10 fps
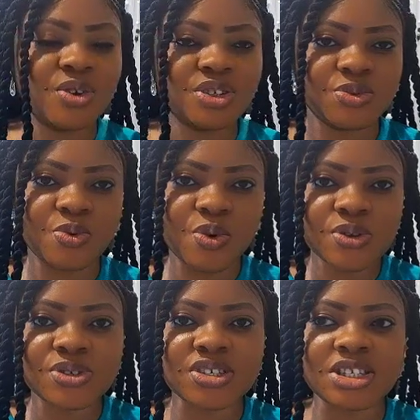She will
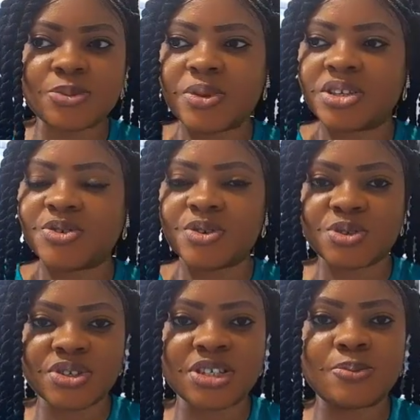go to this
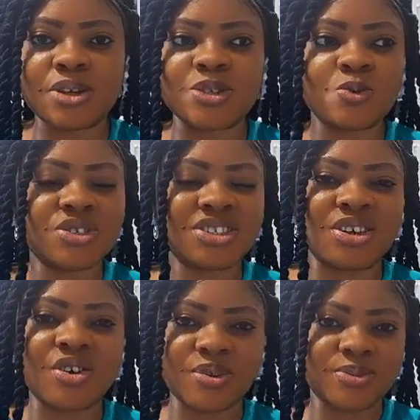place once she
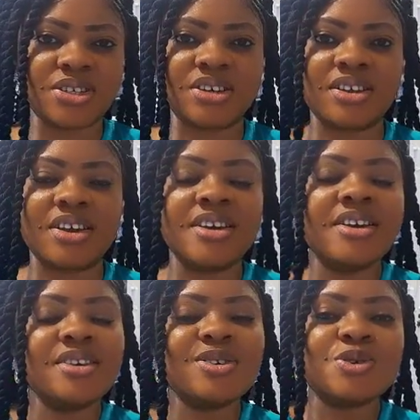comes in.
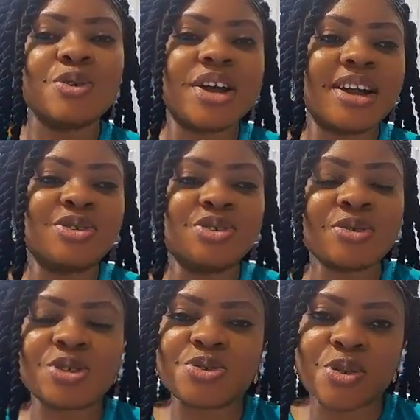So you can
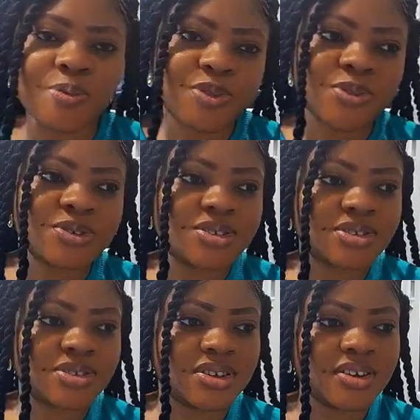just drop
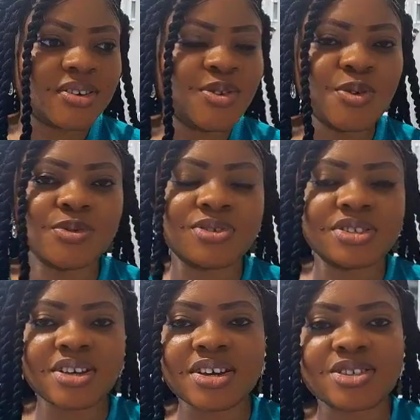those
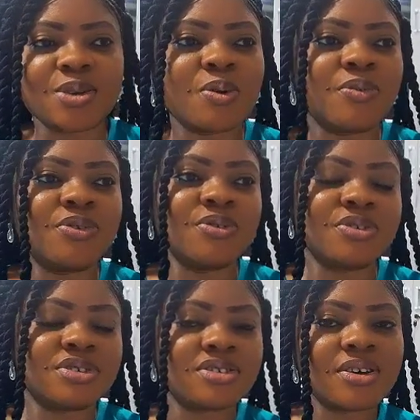notes in some of
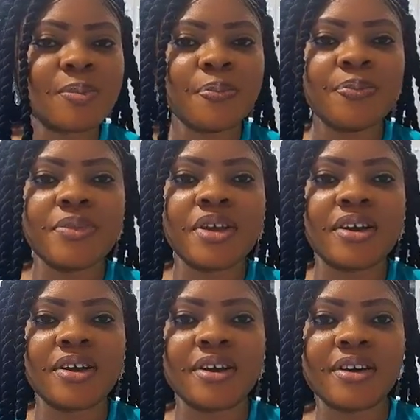those
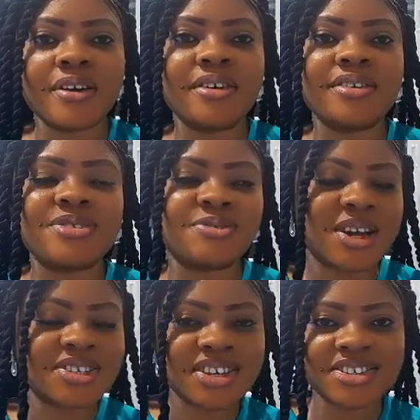
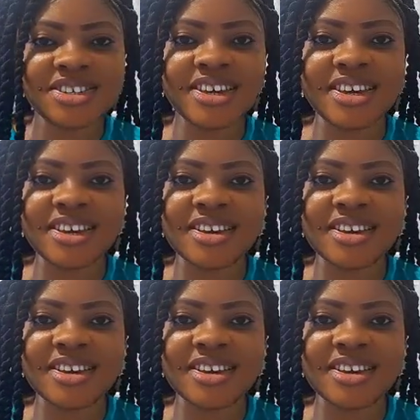strategic